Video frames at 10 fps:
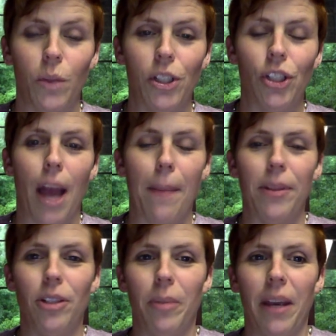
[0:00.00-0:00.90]
which
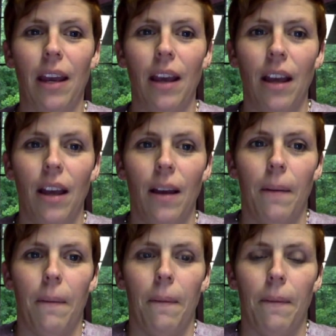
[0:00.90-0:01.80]
happened to be
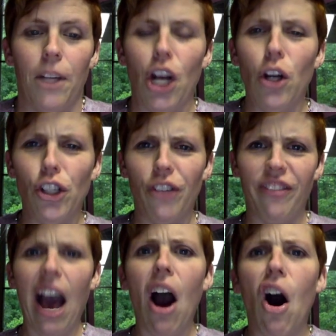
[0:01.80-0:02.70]
the Church of
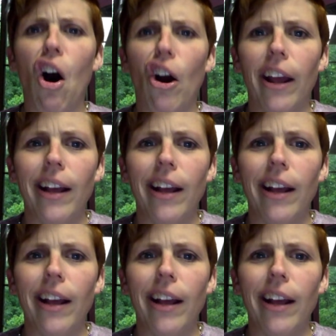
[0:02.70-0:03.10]
God.